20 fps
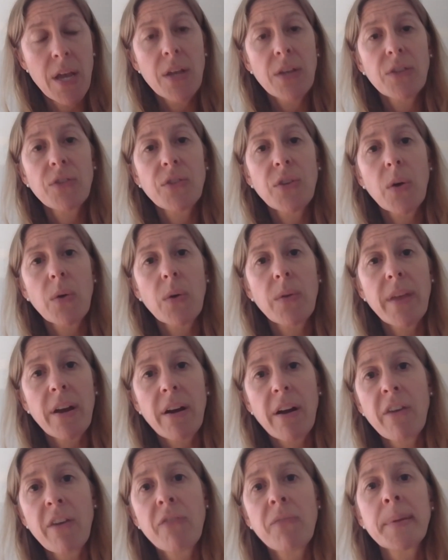So
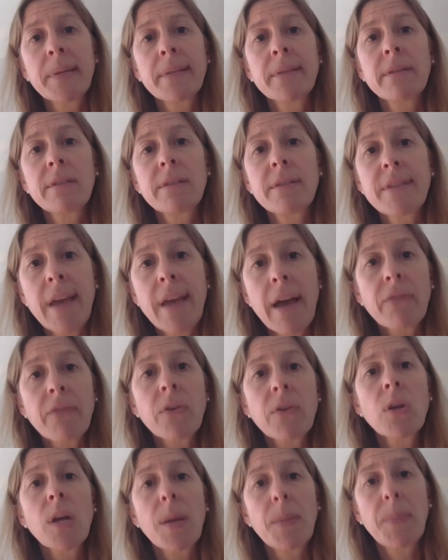there have been
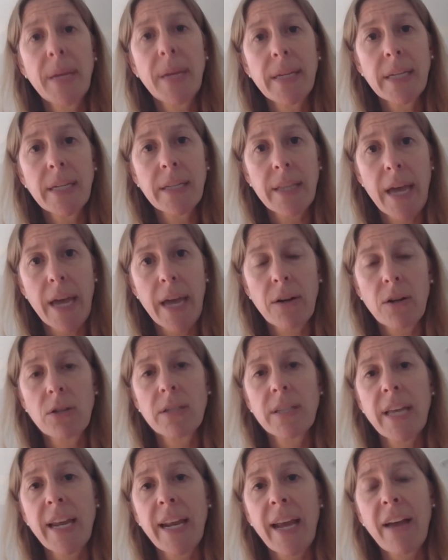several opinion letters
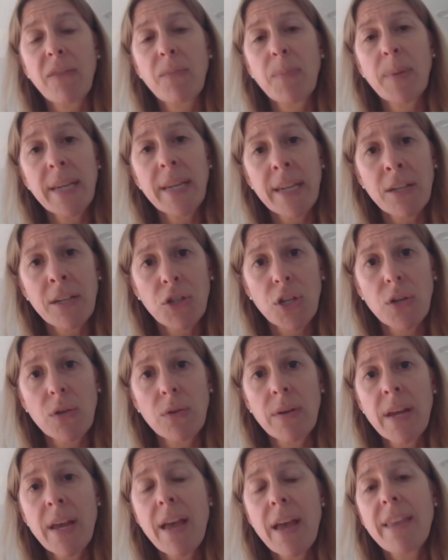that have been
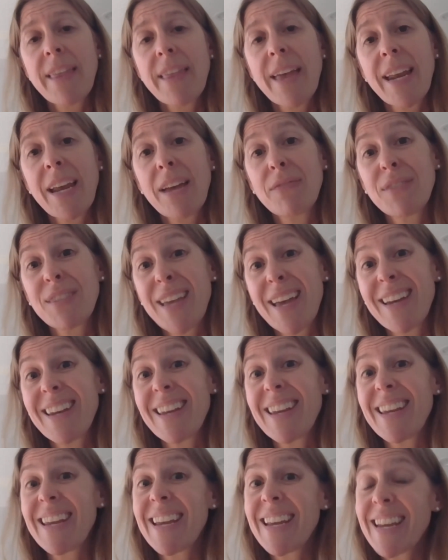issued that have said
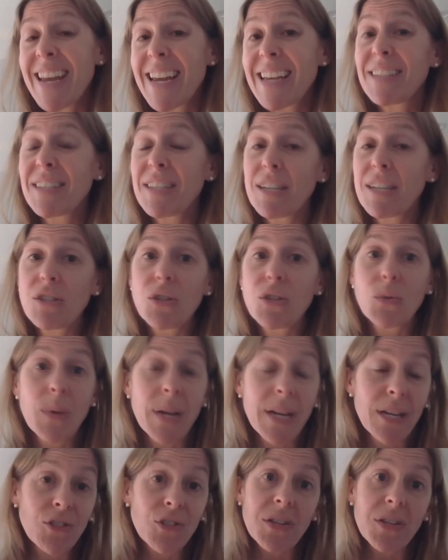in a
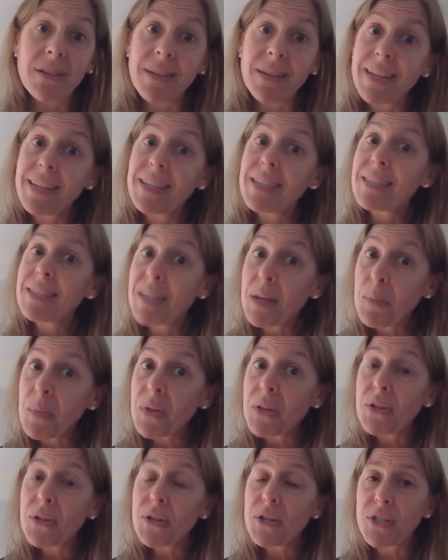situation
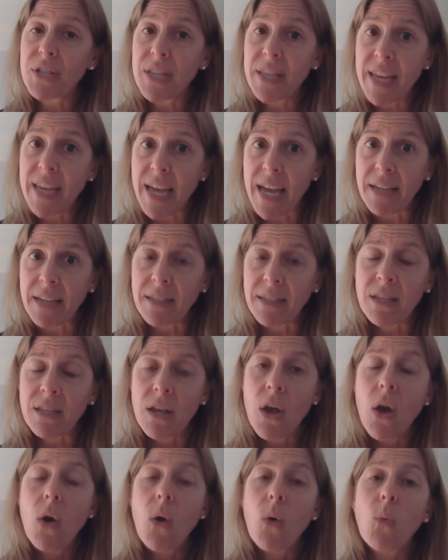similar to this,
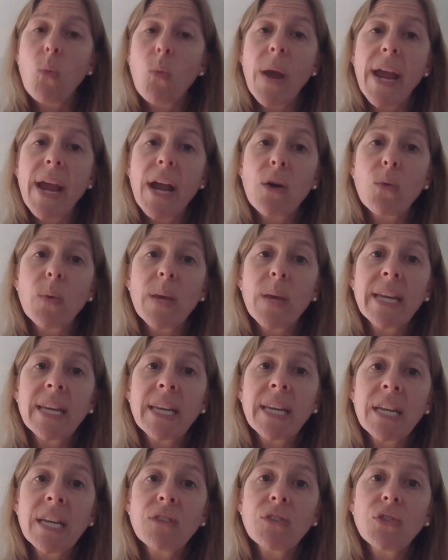where we
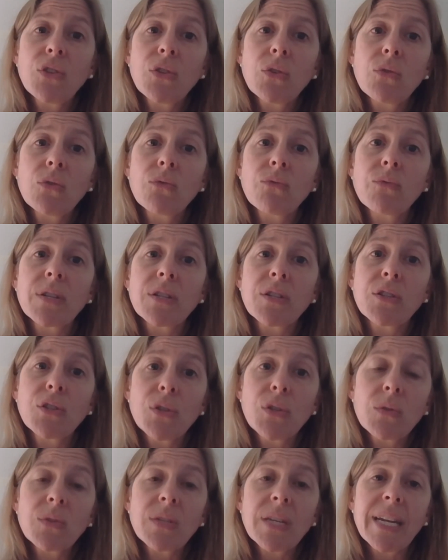need to
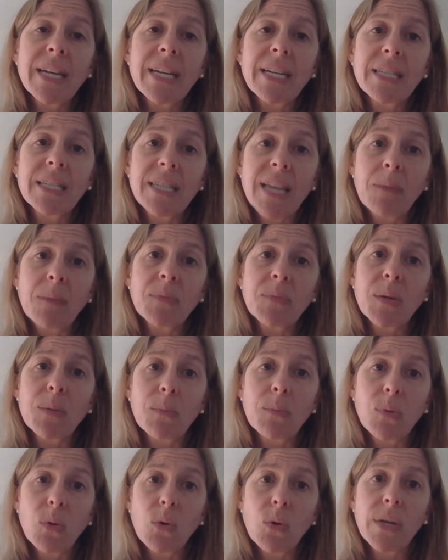reduce an exempt
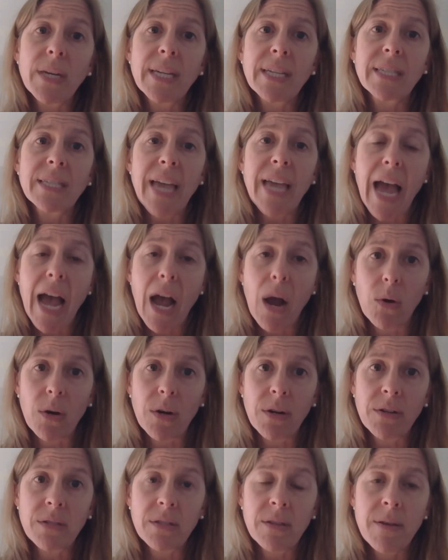employee's
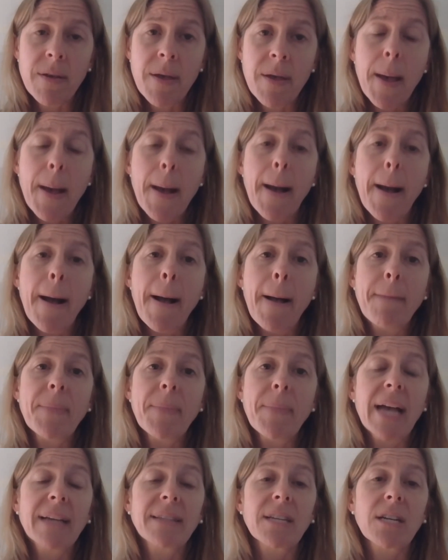hours
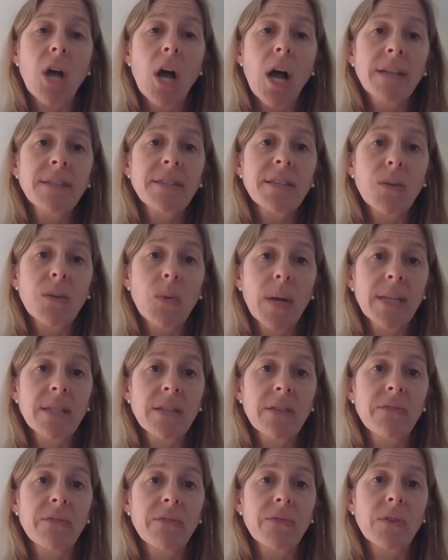as a consequence
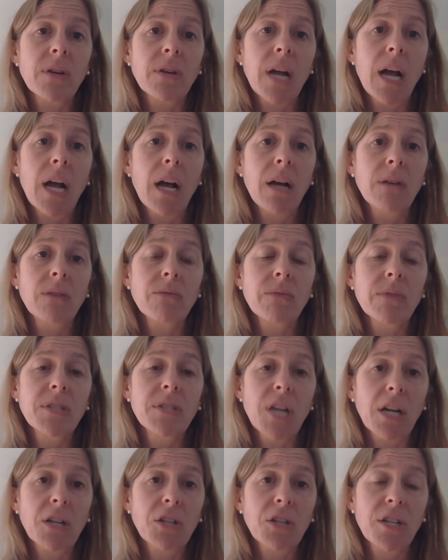of
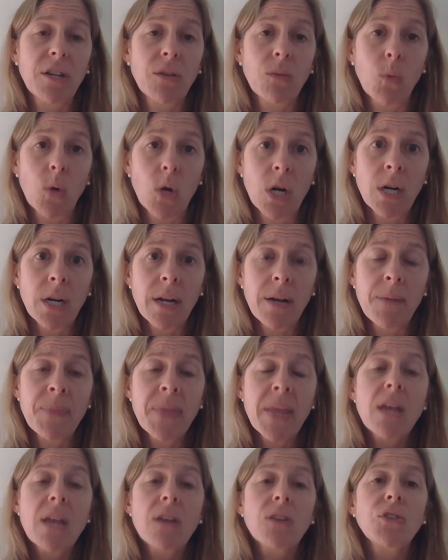reduction in work,
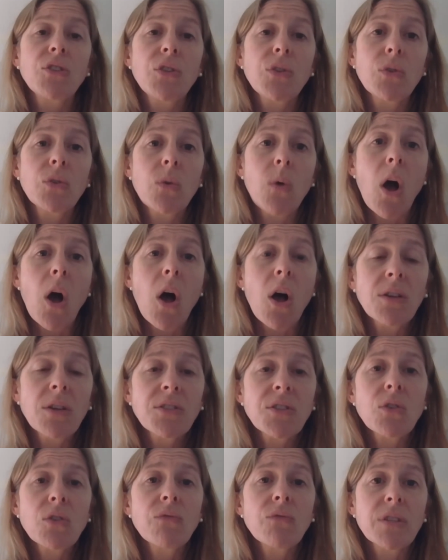to
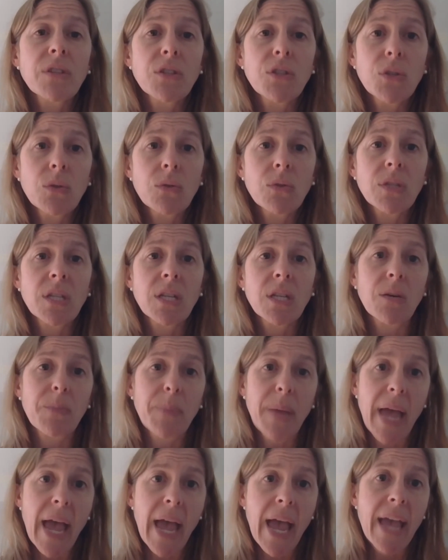also reduce their
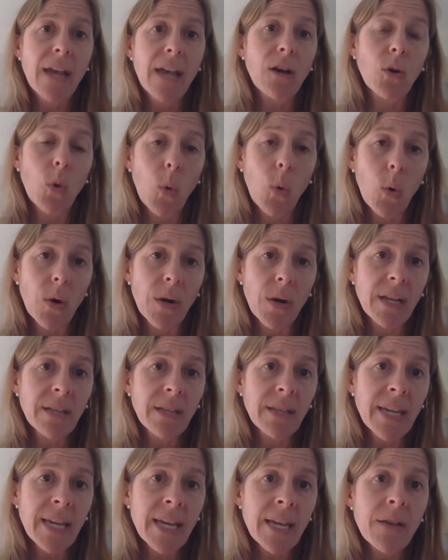pay
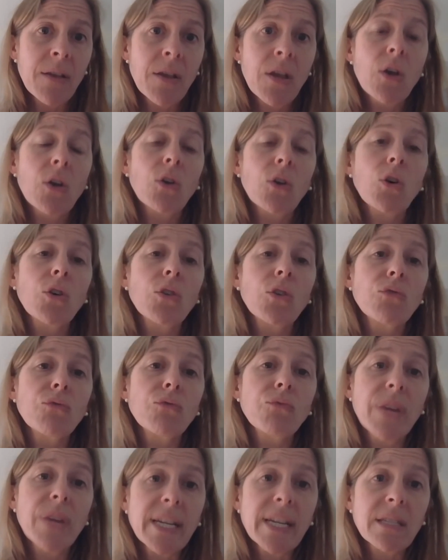accordingly could
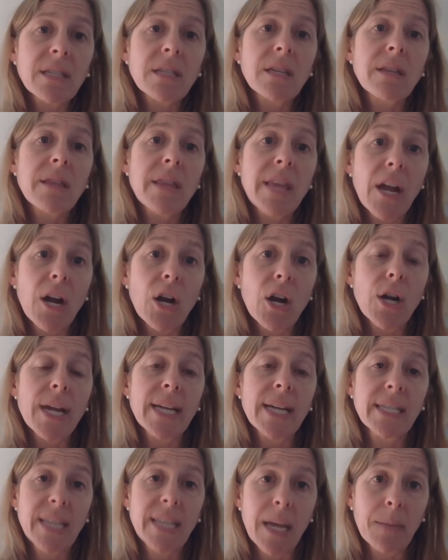risk their
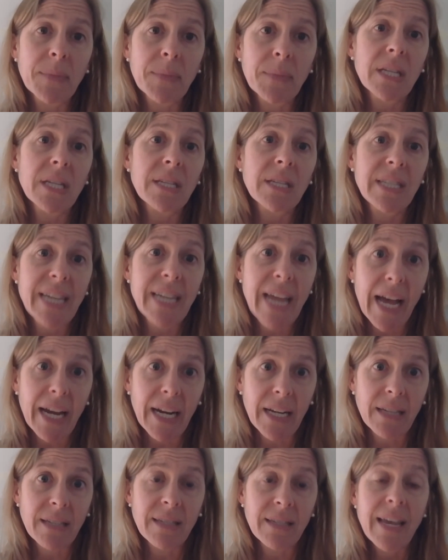exempt
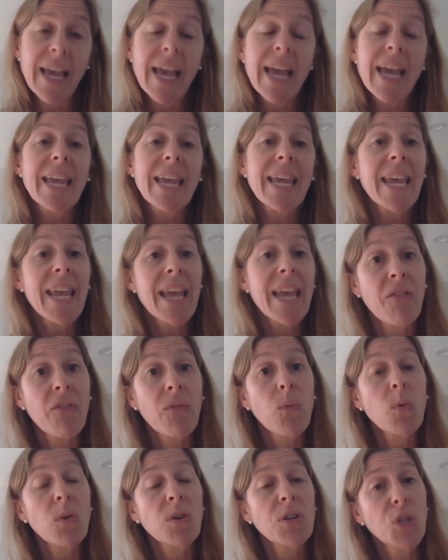status if
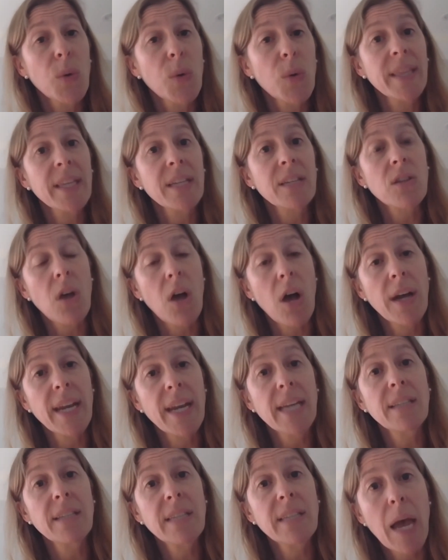we're doing this on
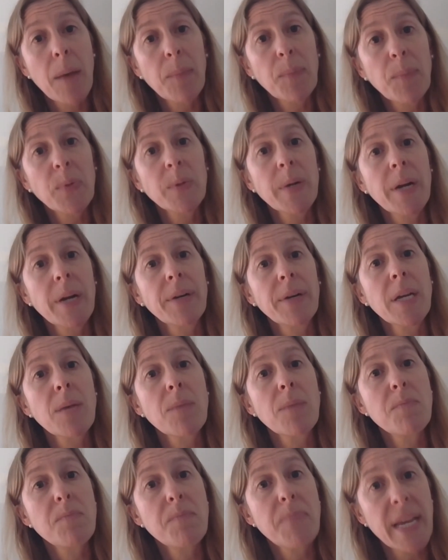a temporary
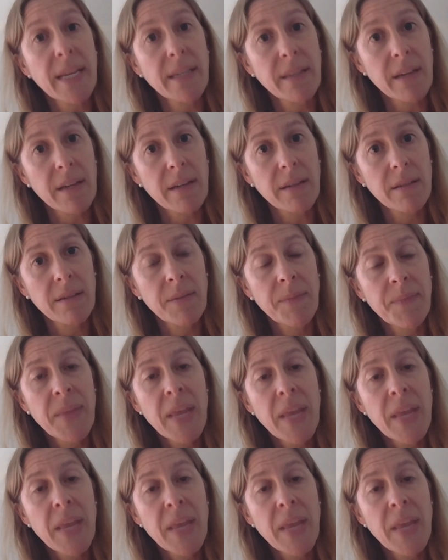basis.